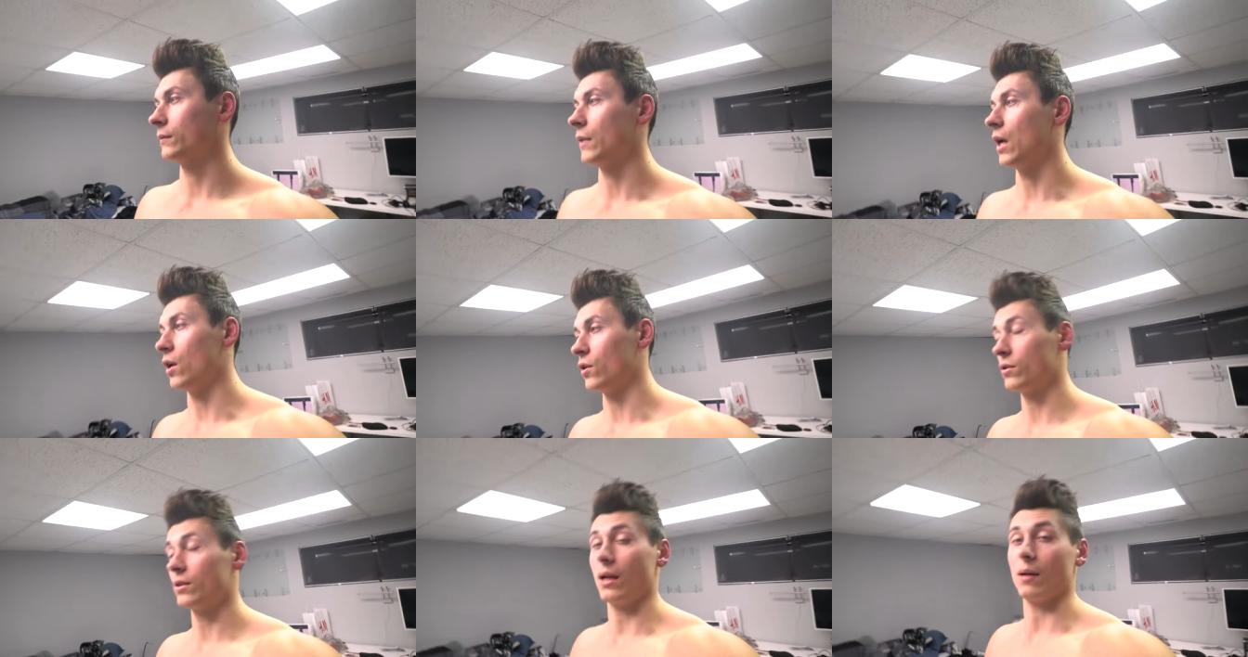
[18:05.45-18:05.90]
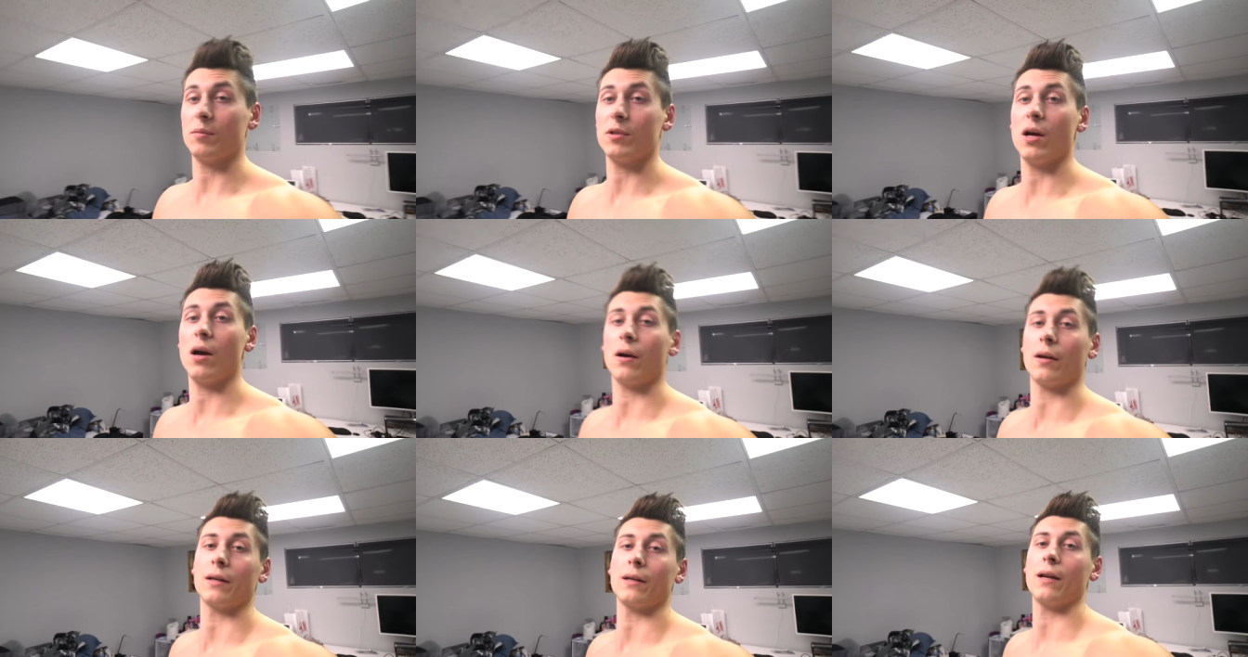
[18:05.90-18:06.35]
I'll stop
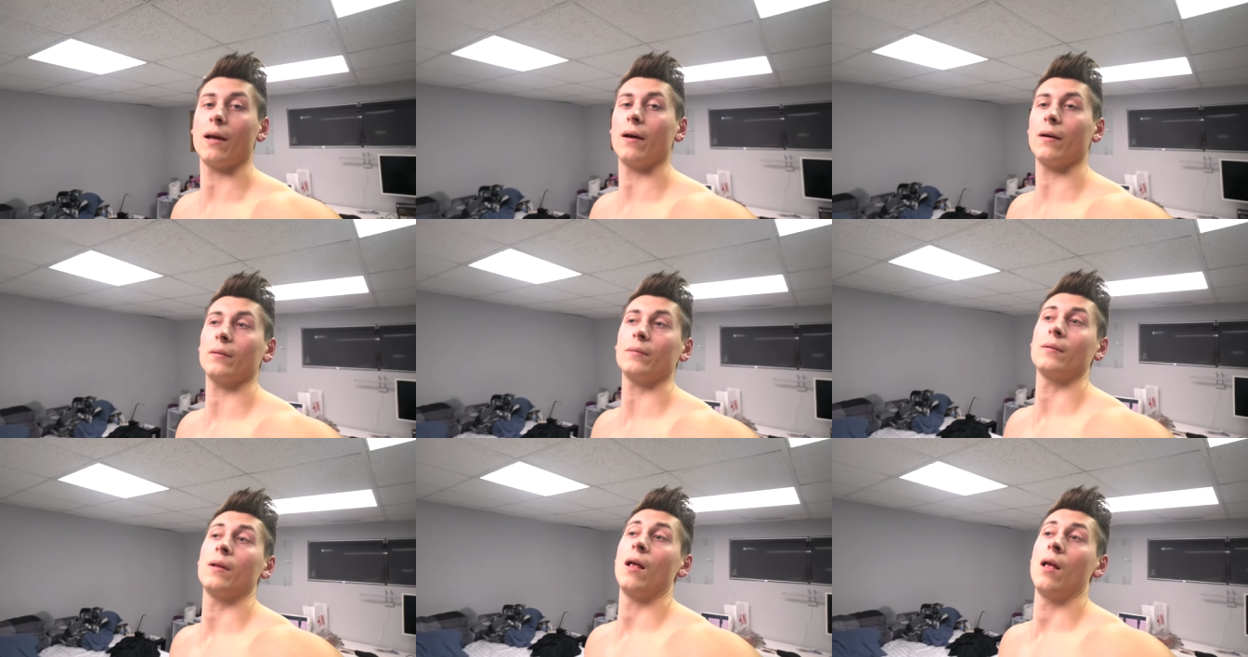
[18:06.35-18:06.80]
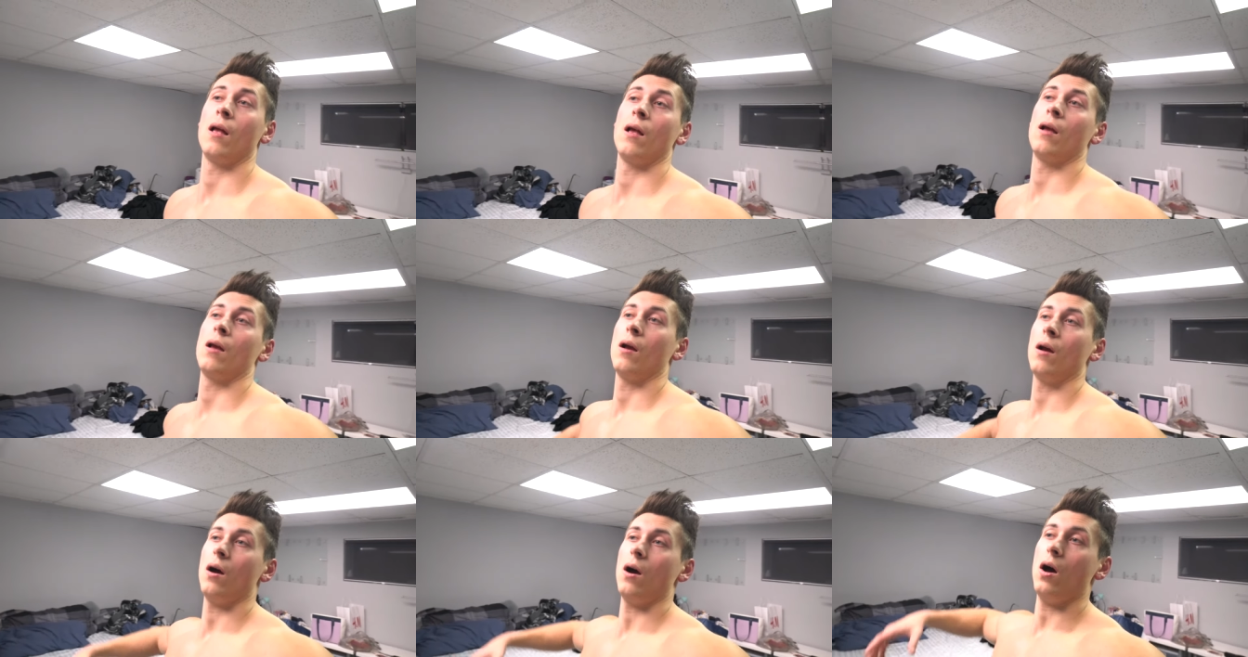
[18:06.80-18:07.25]
talking now.
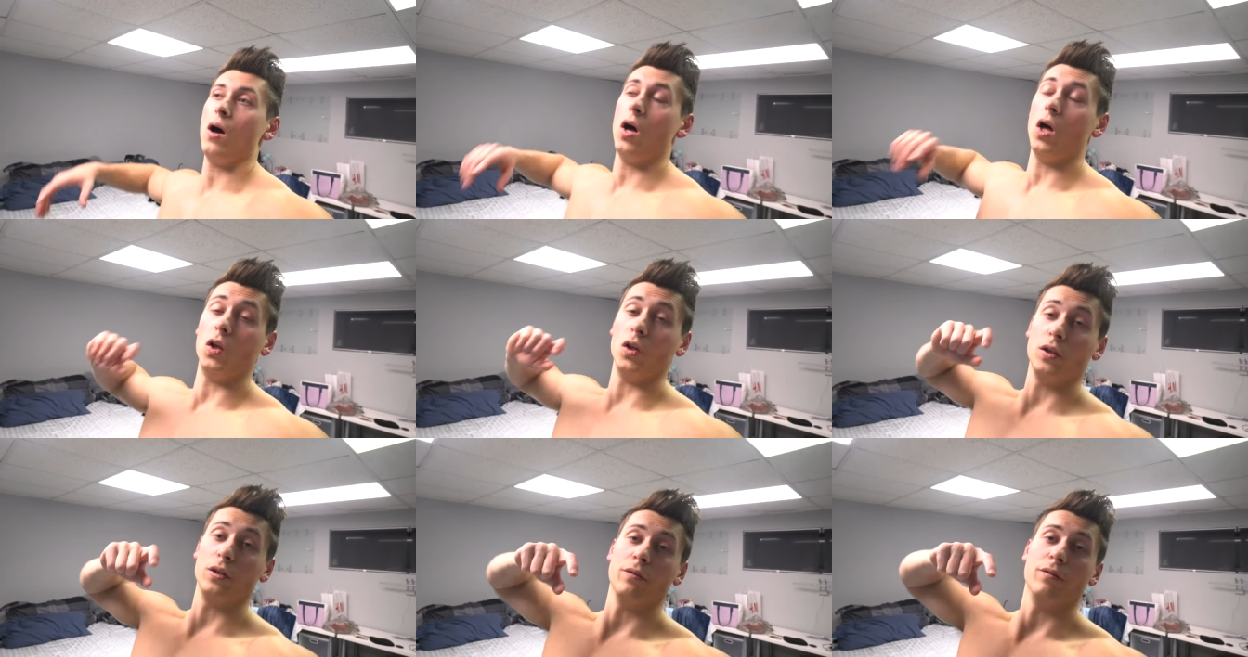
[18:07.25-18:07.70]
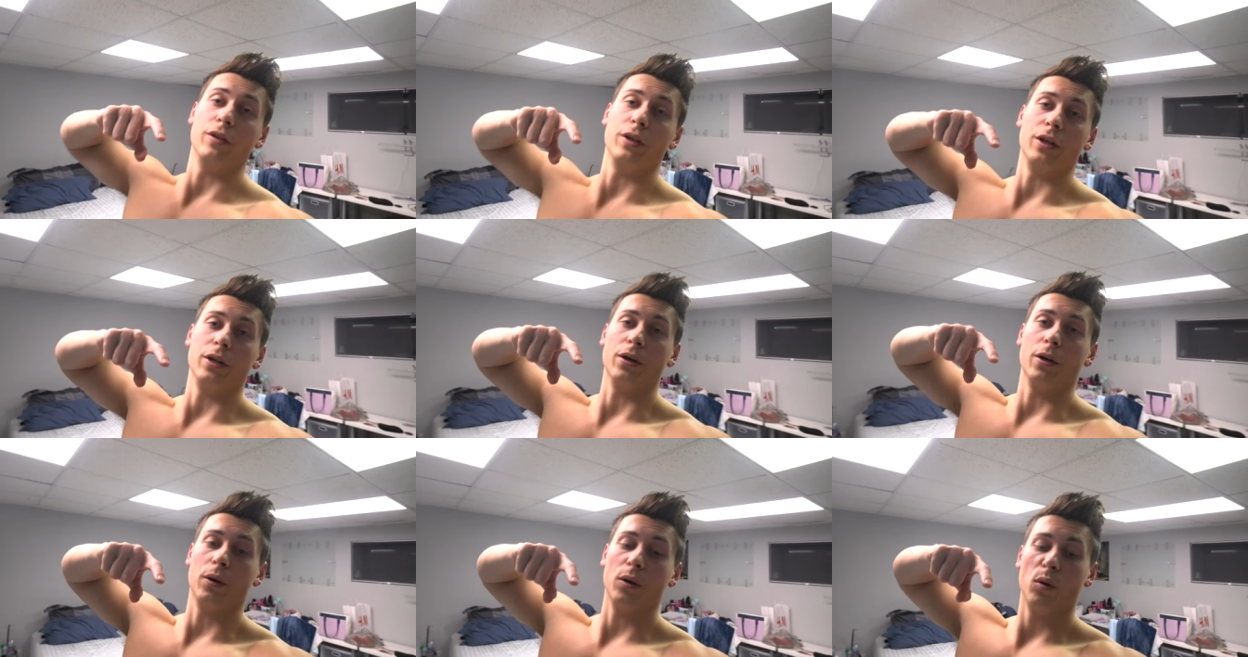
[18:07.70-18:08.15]
All in the
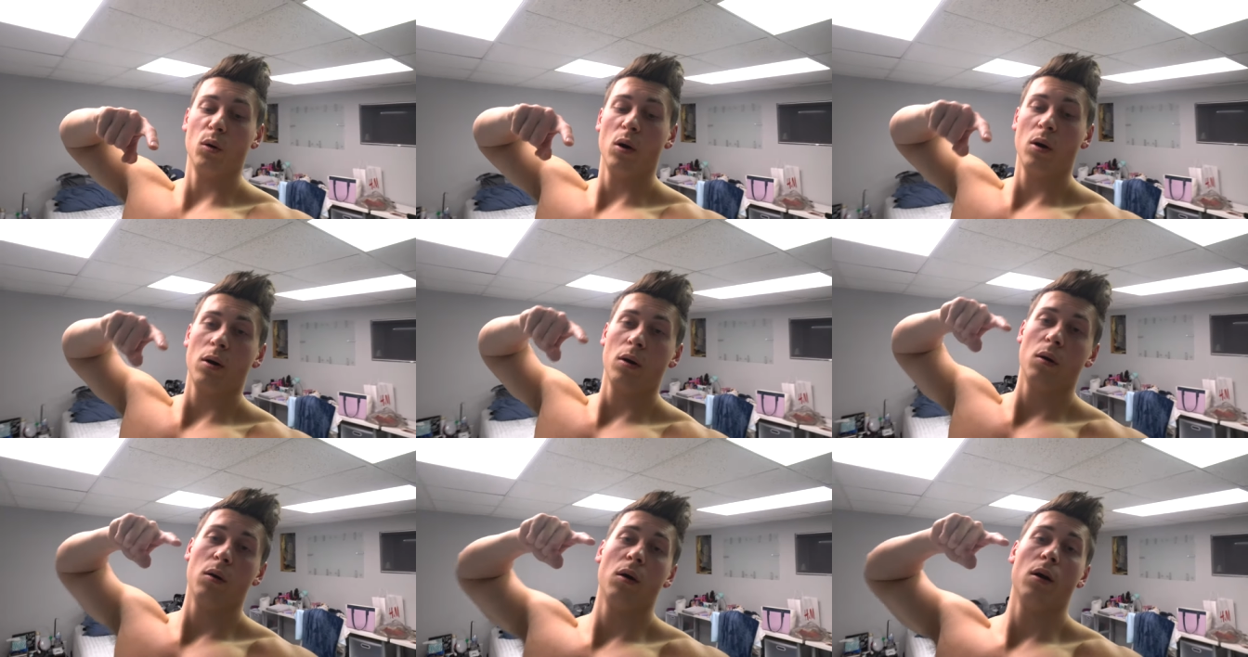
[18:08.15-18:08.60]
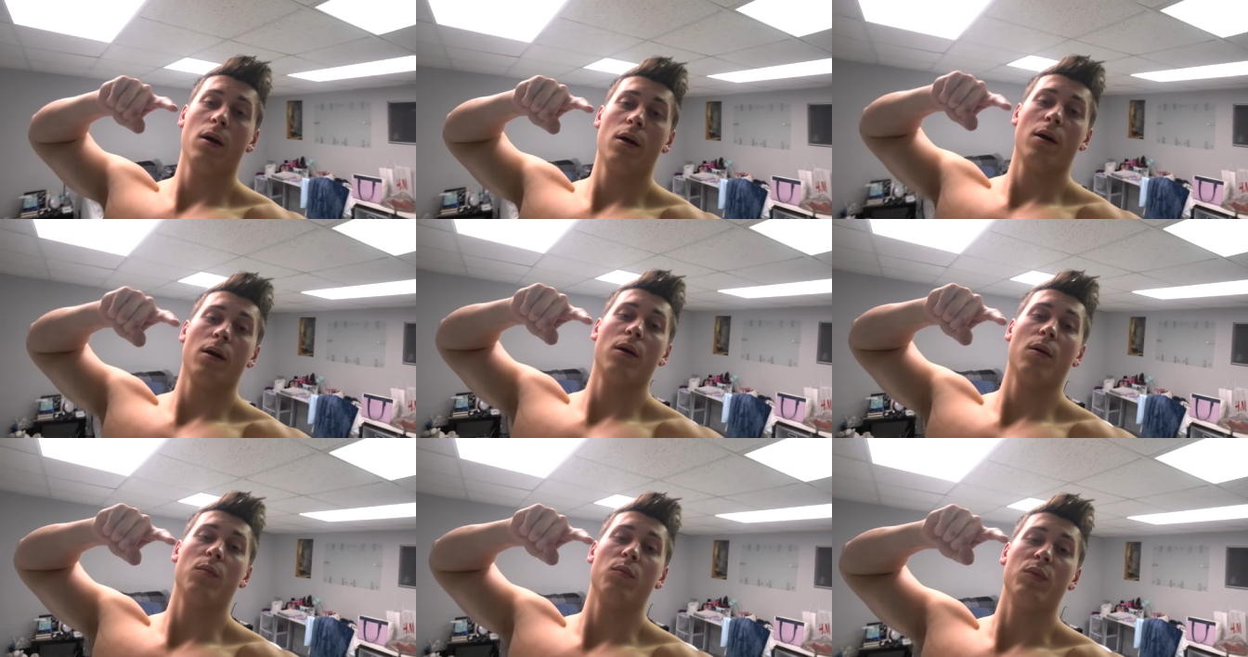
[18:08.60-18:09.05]
video
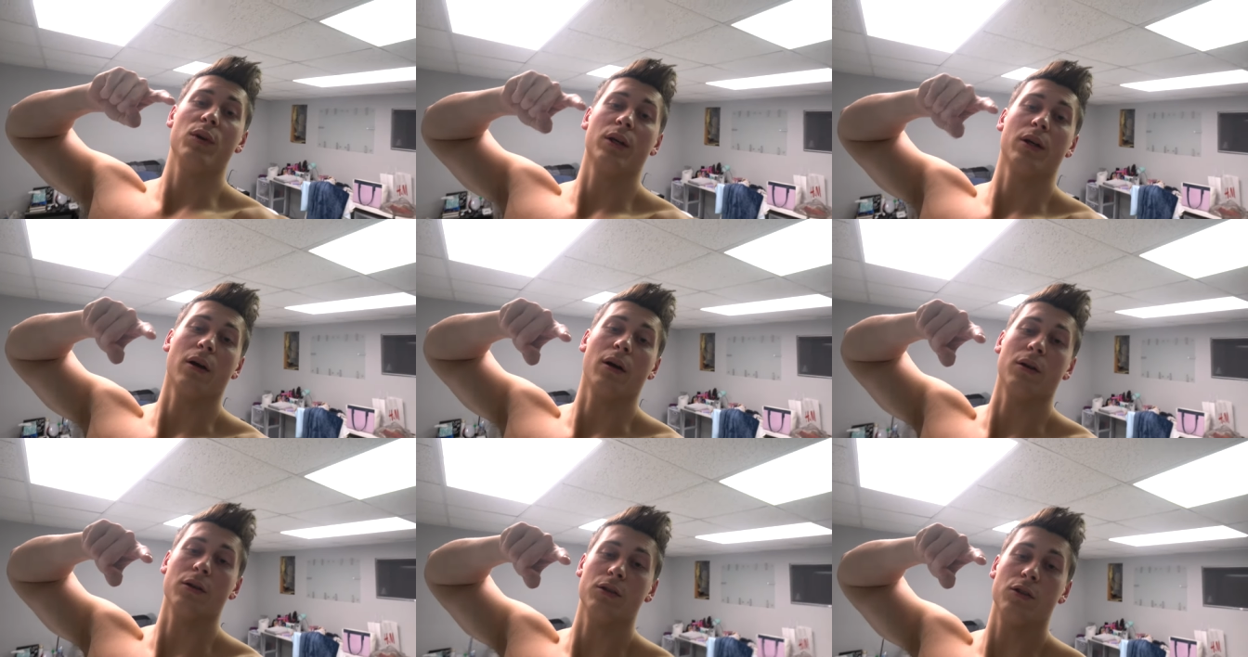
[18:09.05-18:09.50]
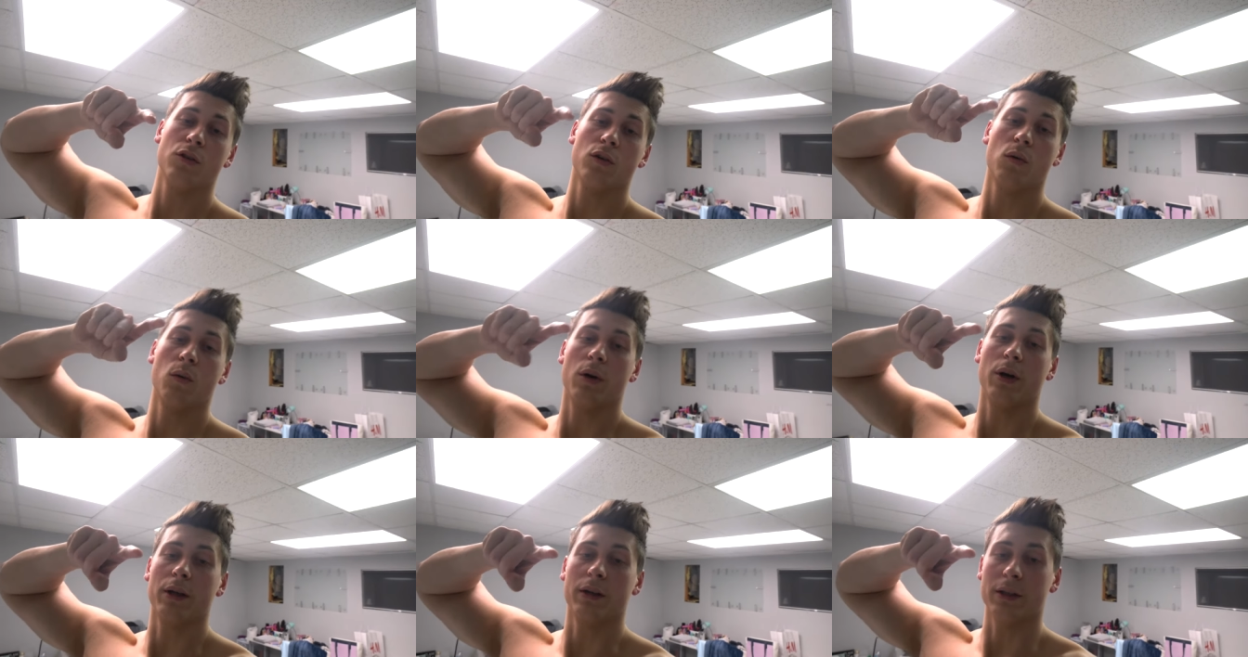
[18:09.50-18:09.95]
because you
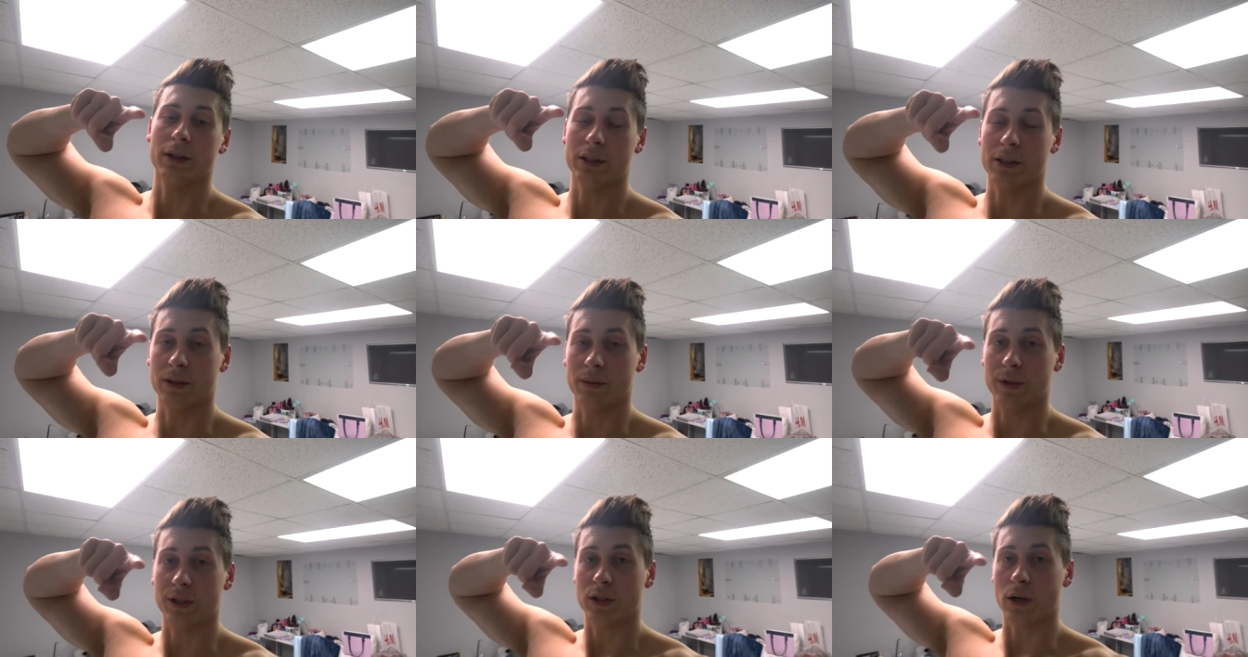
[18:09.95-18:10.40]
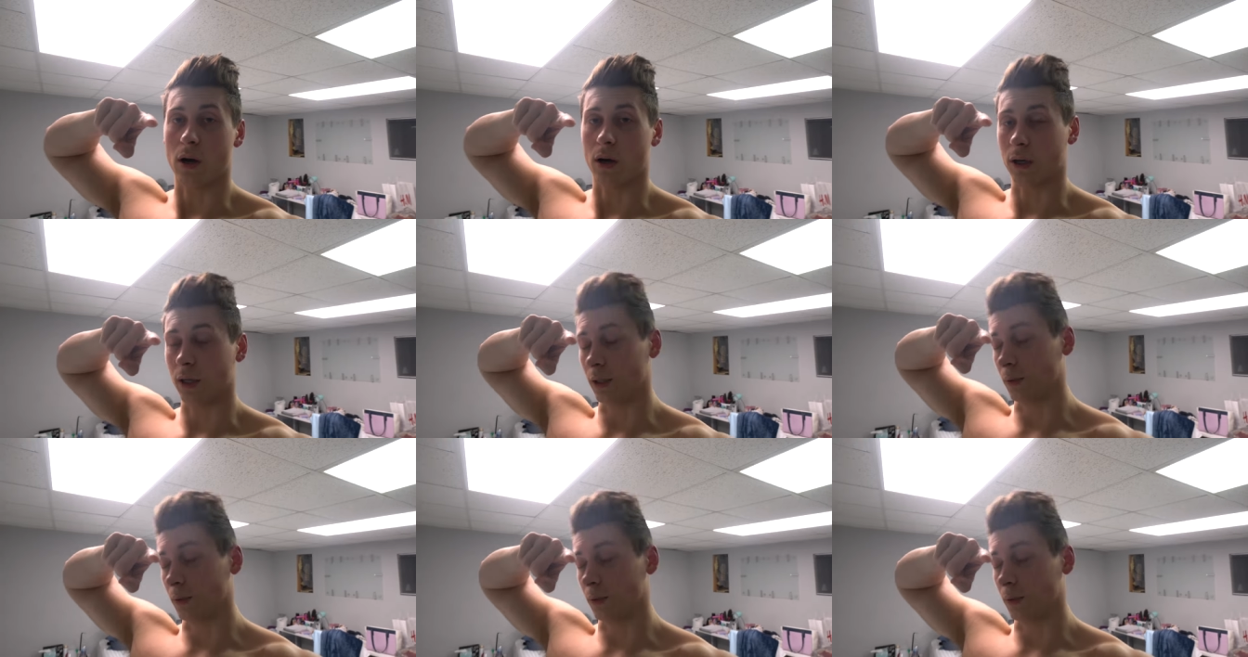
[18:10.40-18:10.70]
don't want to listen to me talk